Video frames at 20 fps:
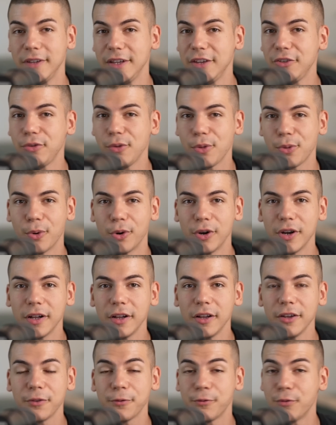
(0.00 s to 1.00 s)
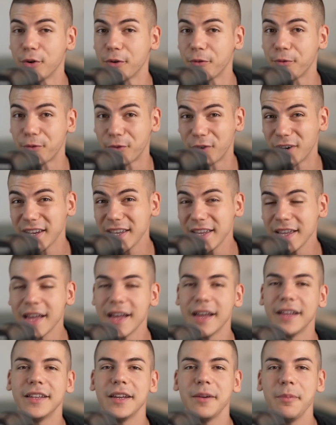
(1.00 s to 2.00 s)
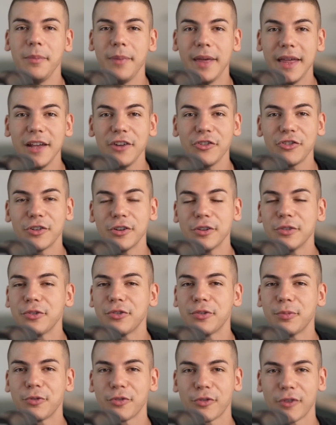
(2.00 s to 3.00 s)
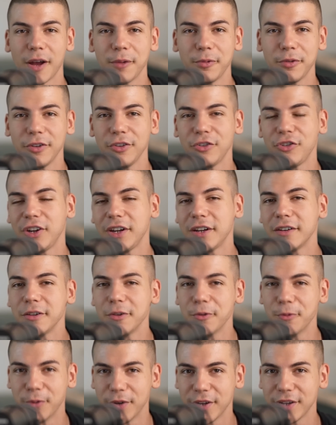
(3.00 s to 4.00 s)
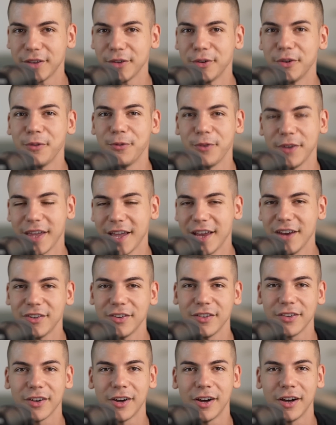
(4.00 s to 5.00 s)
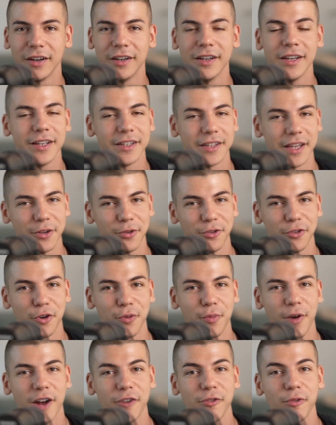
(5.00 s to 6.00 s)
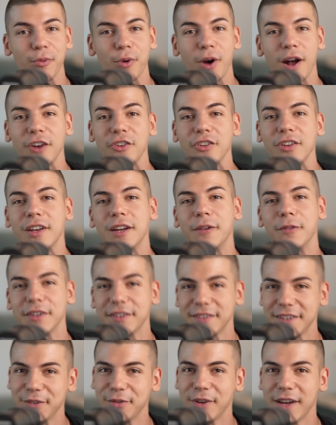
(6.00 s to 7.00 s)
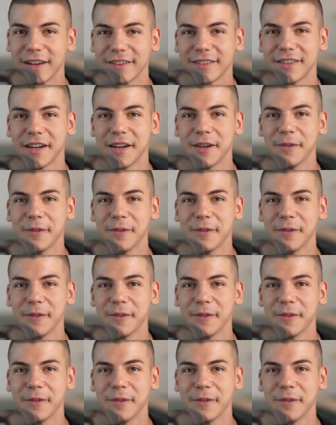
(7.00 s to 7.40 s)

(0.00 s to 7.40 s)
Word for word: these tutorials for free, then make sure to subscribe to this channel with notifications on. Thank you so much for watching, and I will see you next time.